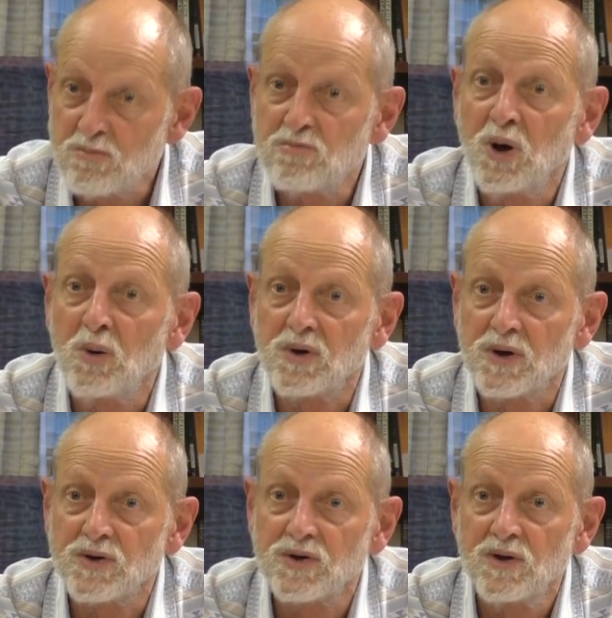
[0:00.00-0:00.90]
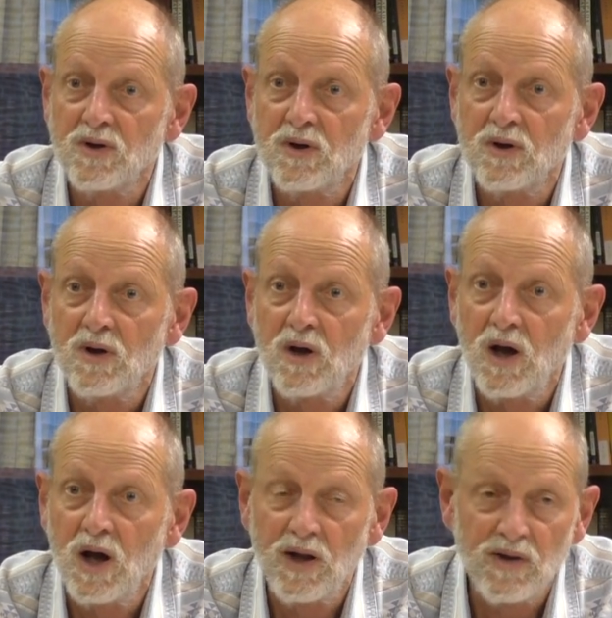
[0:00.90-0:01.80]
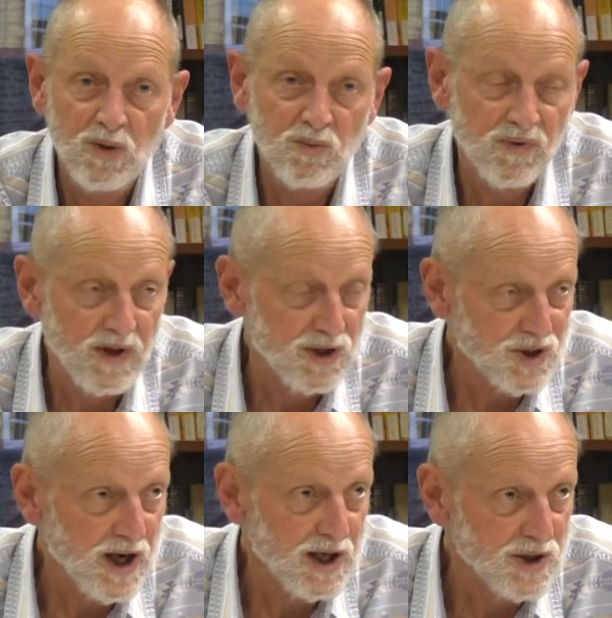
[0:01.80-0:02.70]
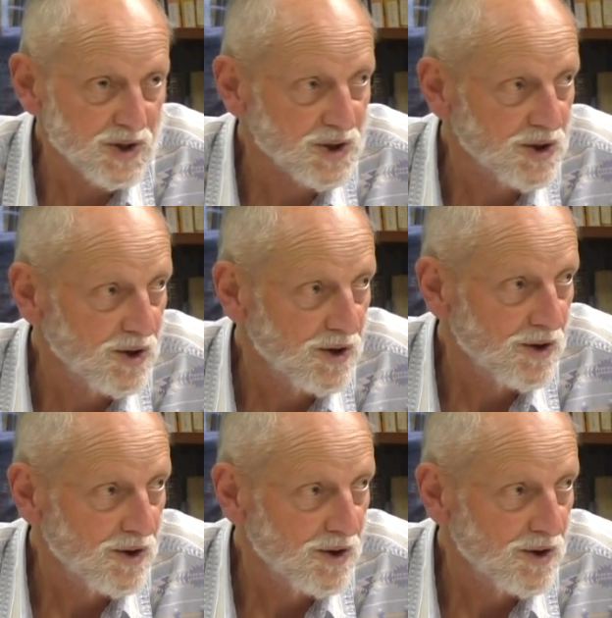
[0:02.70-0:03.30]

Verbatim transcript: impermanent, and then when they change